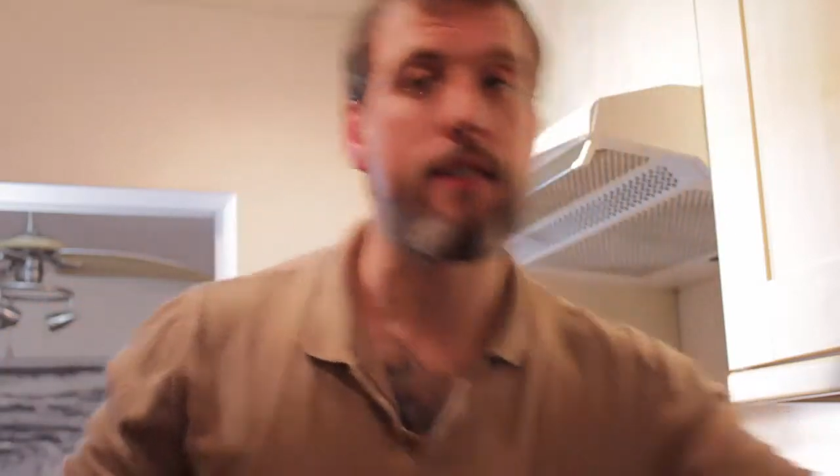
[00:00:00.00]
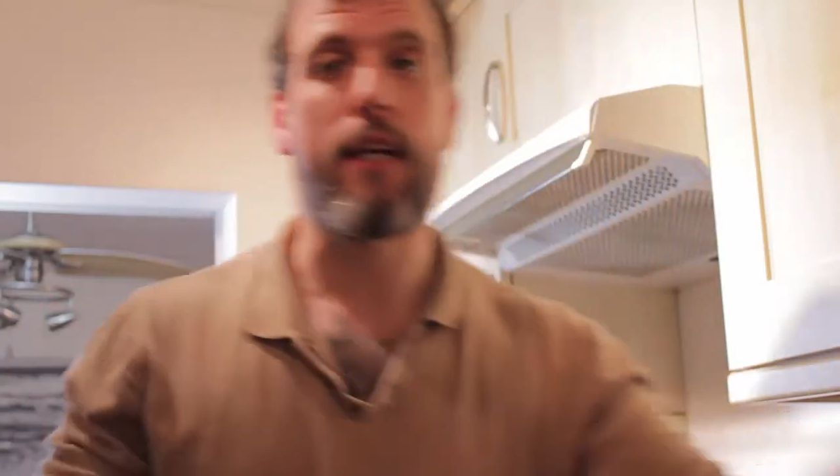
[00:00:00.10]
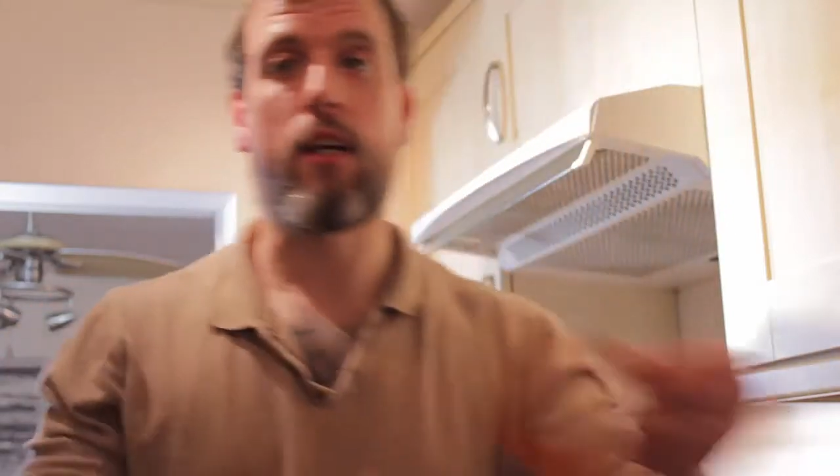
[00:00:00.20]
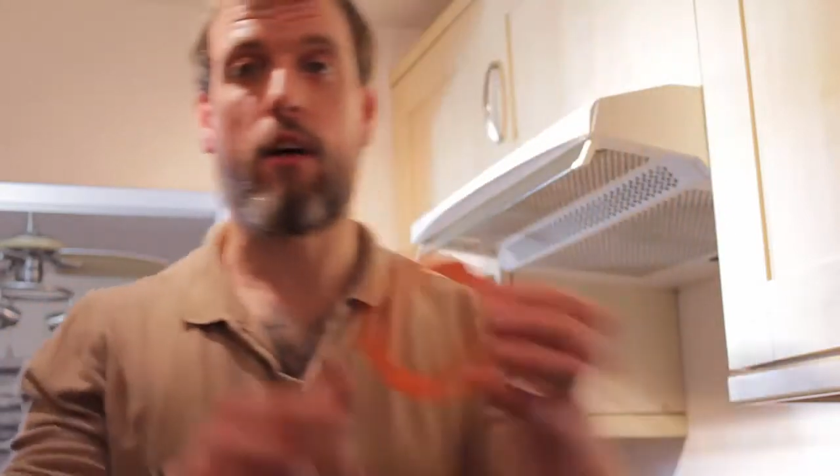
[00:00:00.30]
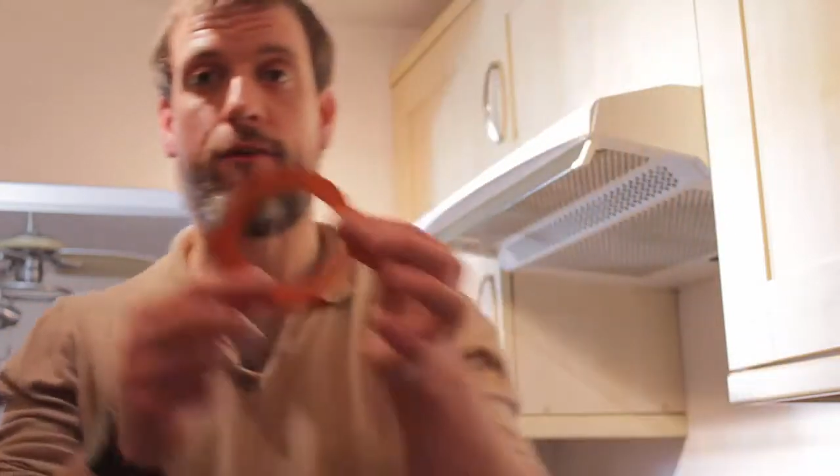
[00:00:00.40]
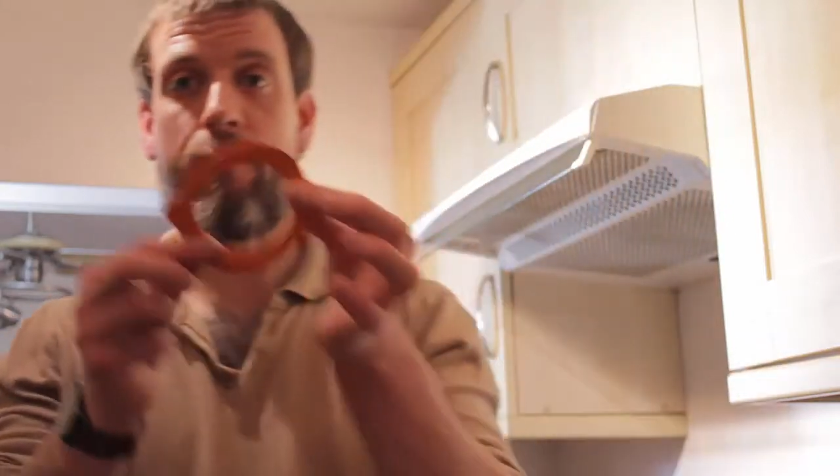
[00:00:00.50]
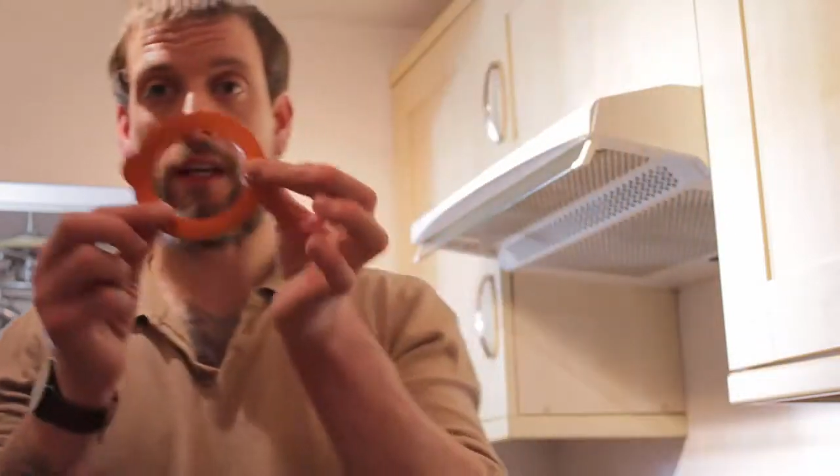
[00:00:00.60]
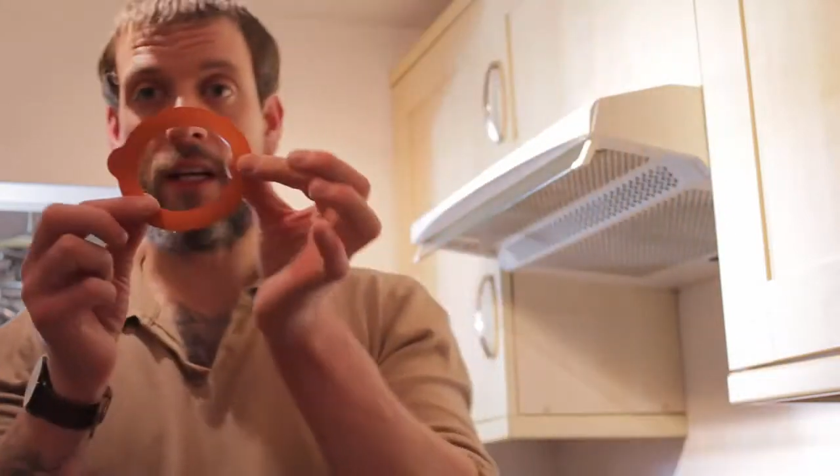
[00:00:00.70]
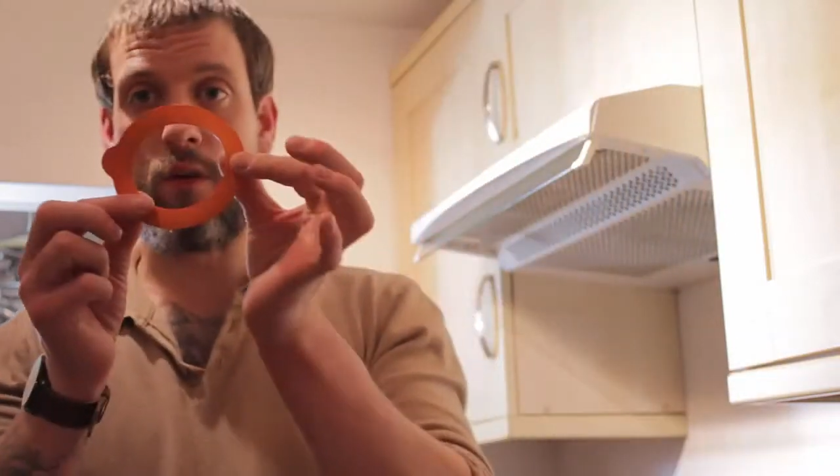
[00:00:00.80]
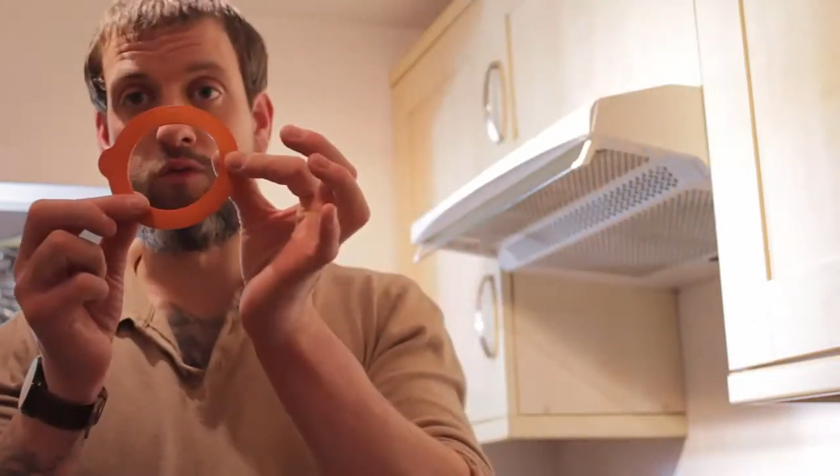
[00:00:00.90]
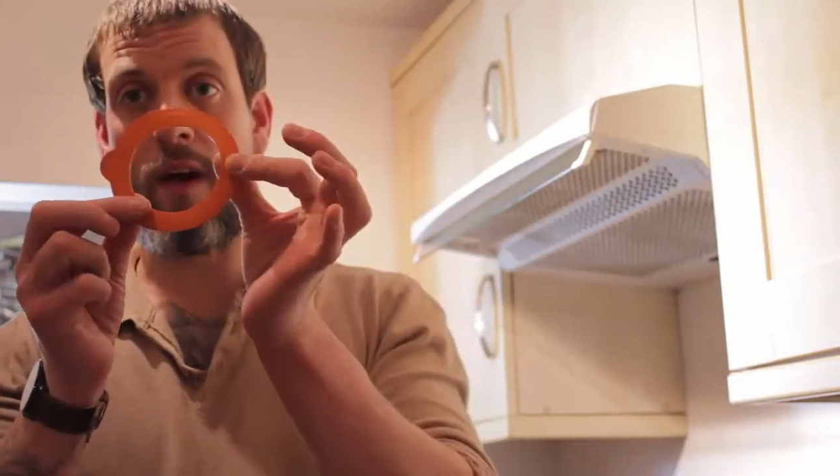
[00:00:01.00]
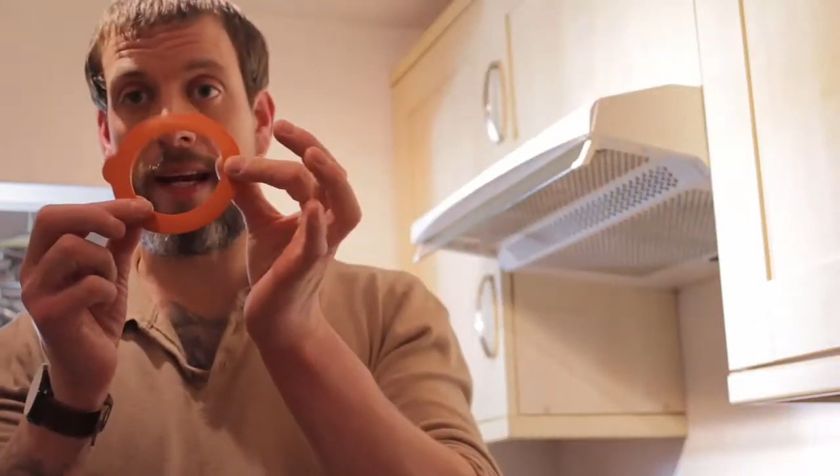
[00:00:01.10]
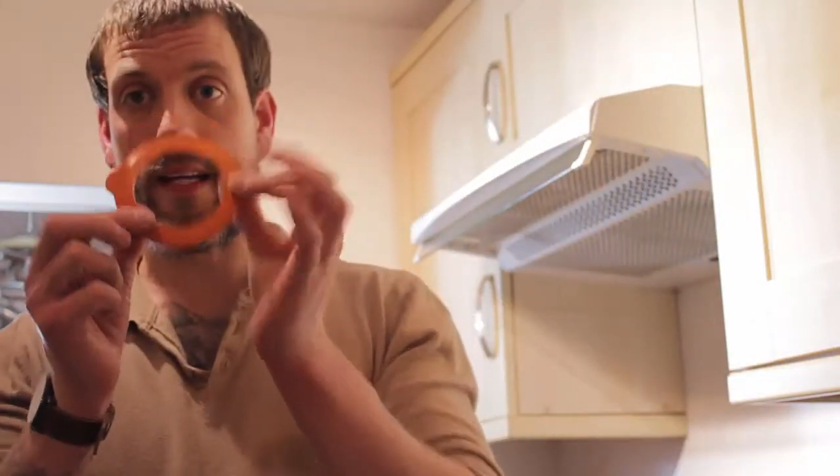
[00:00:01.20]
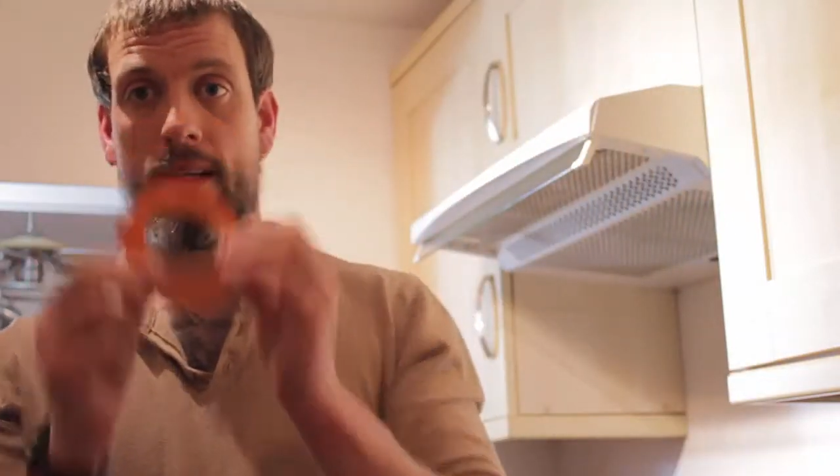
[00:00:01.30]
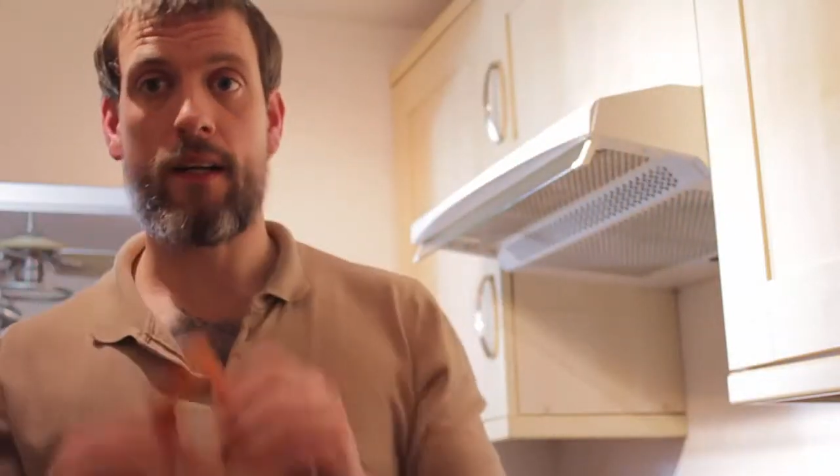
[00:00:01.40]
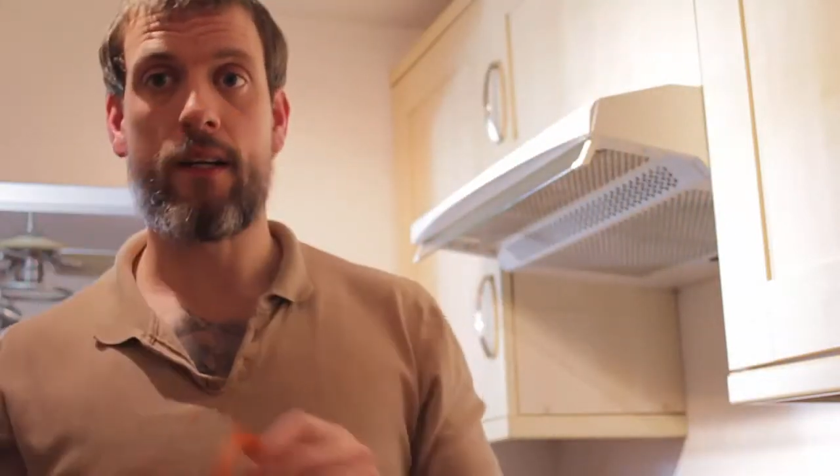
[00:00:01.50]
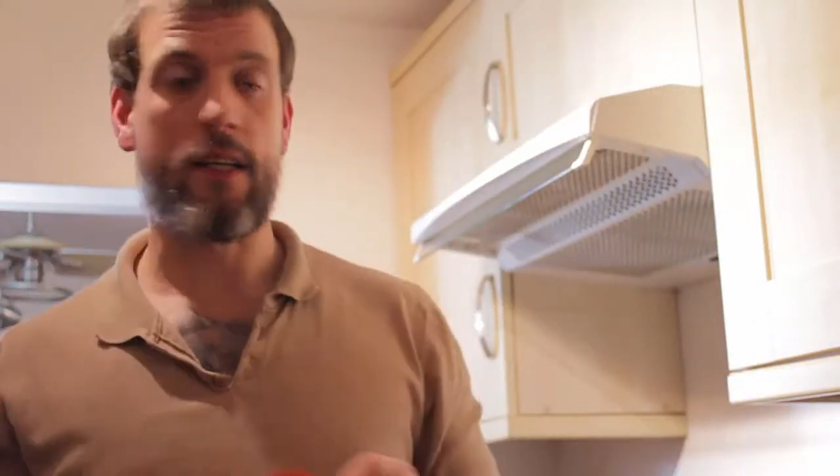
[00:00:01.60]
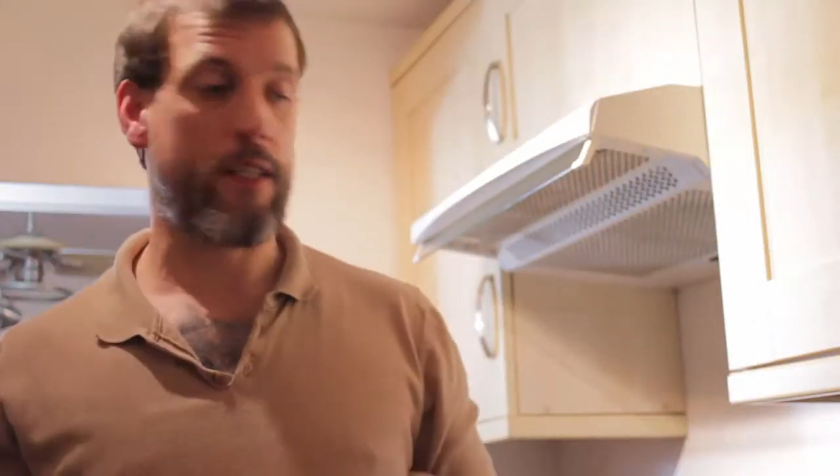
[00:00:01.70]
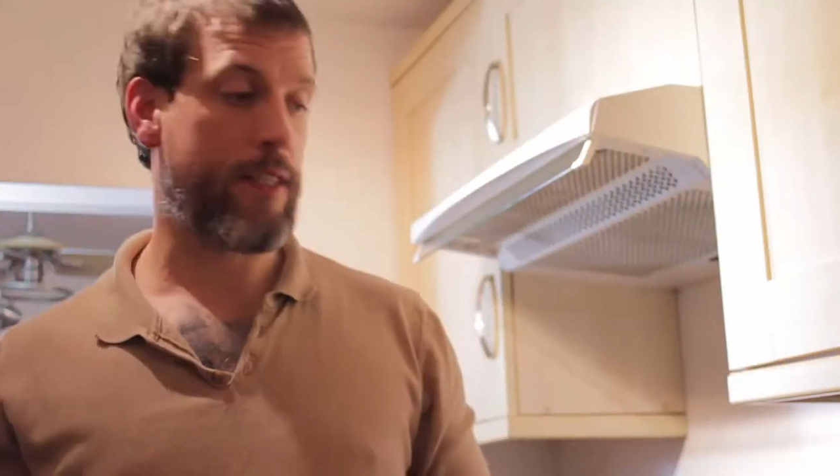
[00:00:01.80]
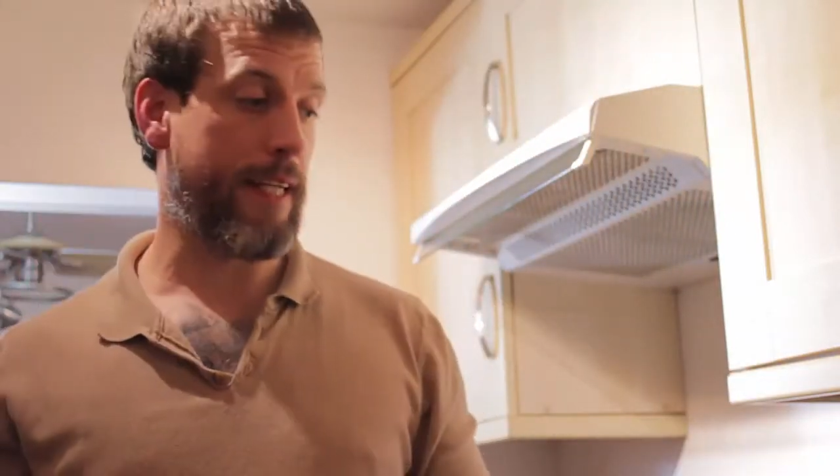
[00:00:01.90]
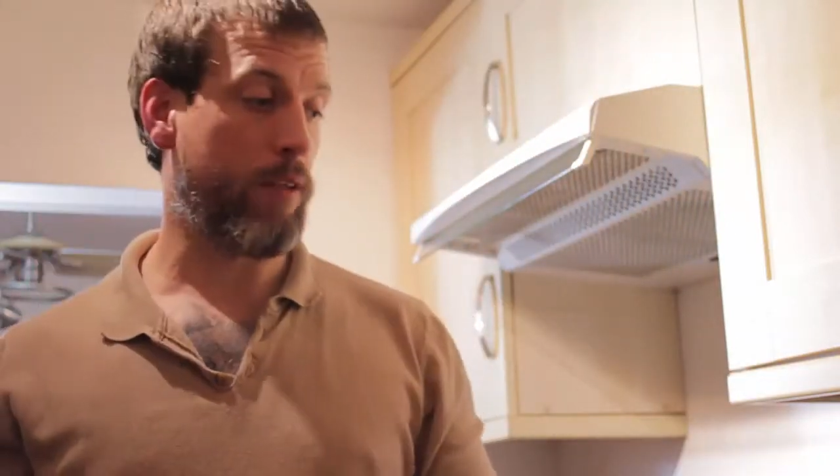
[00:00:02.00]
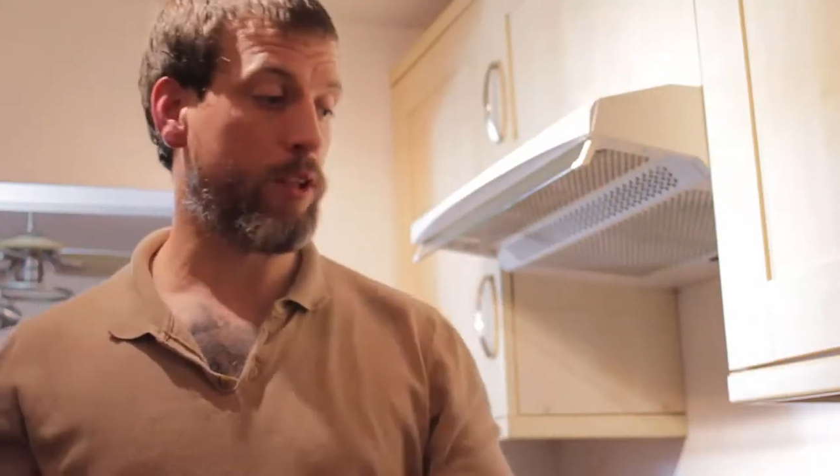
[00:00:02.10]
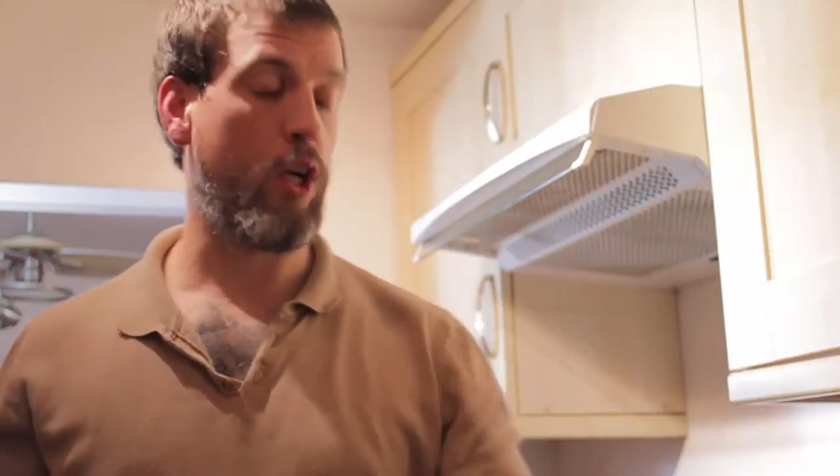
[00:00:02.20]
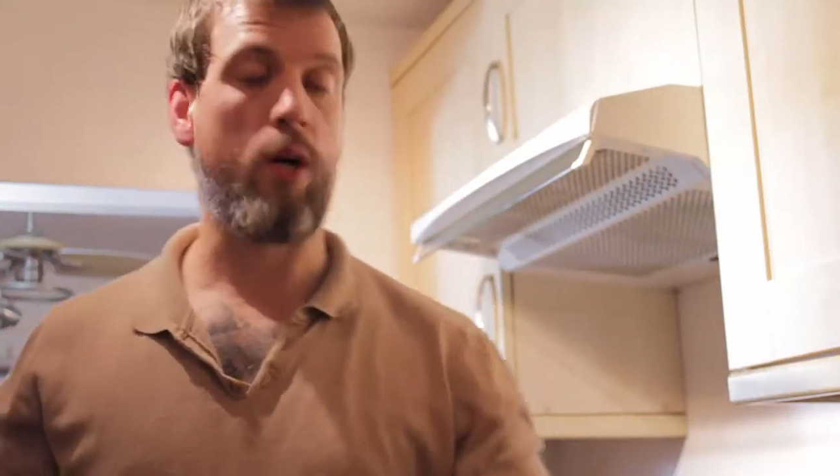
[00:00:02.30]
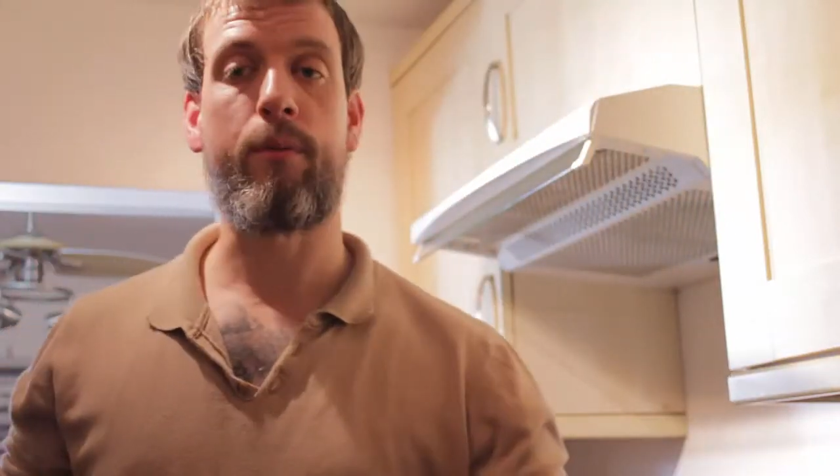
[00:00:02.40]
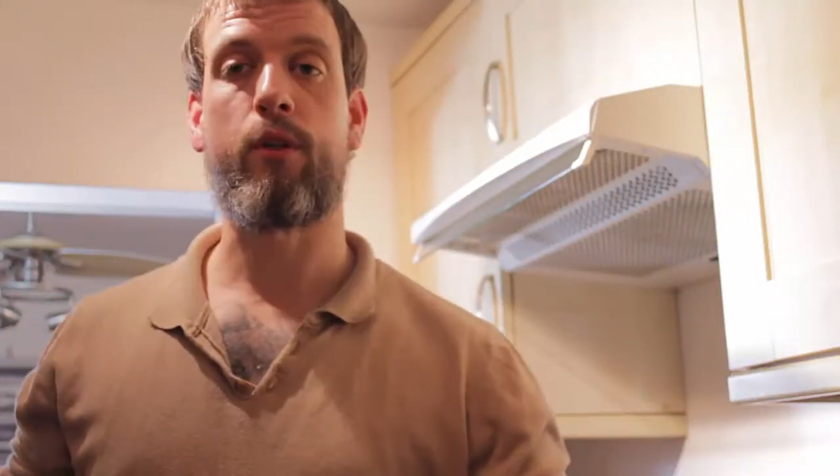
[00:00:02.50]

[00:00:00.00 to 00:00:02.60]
take off your little ring that seals it up,